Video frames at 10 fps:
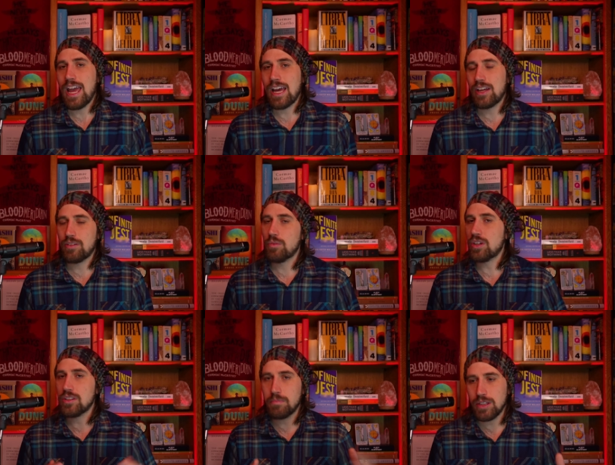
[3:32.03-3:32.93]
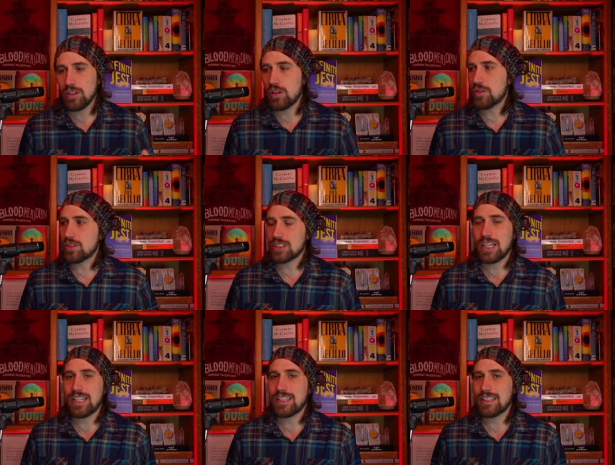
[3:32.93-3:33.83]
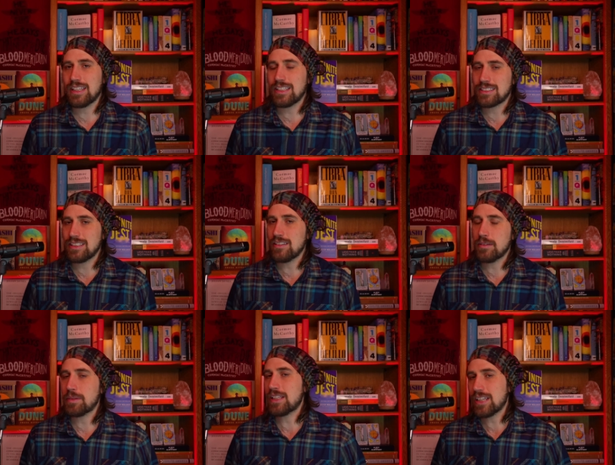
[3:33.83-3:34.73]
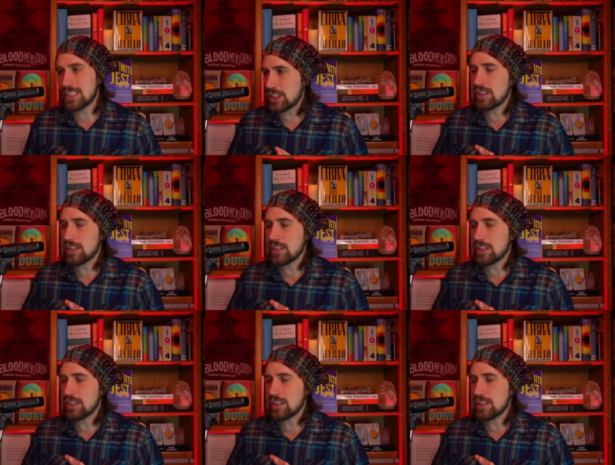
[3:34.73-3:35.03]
and one of the mill owners kind of gets a little bit touchy,